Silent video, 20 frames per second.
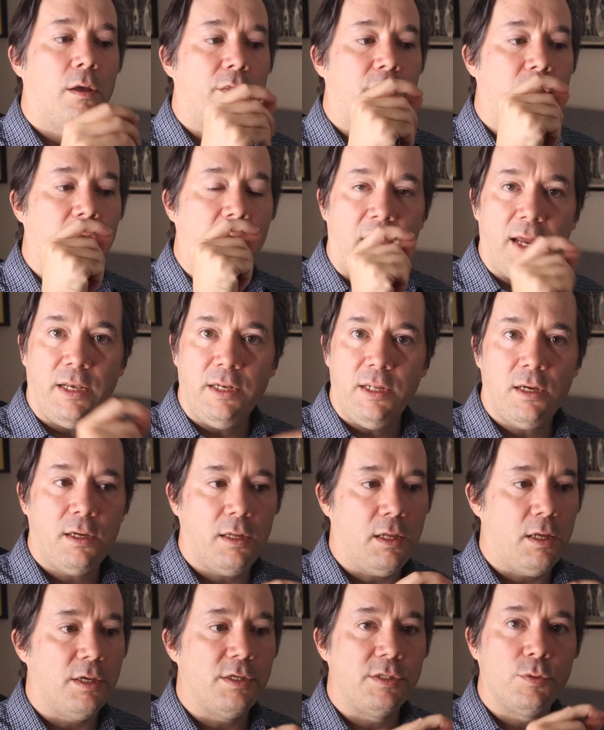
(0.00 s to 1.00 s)
the idea
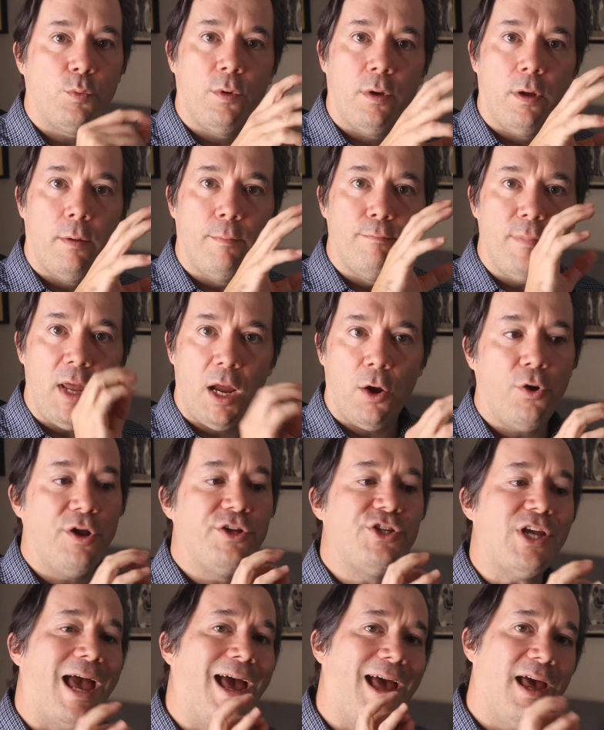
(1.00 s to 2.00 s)
is
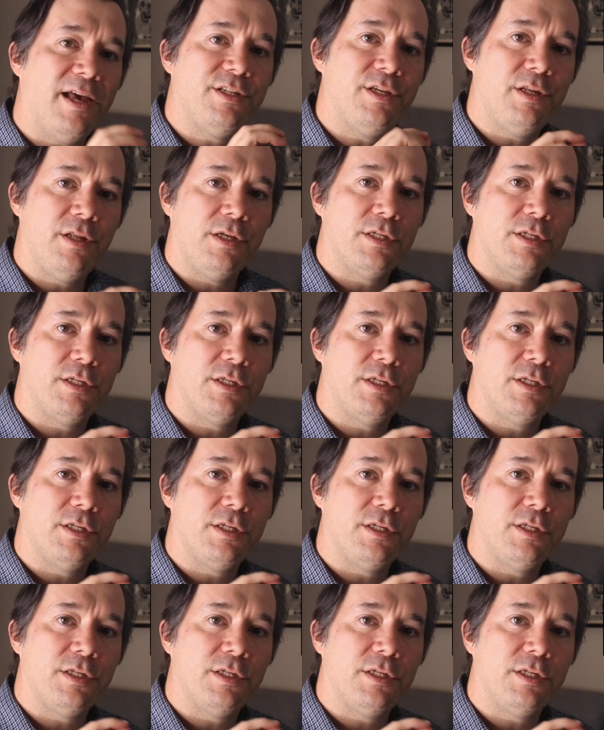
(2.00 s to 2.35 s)
marriage as it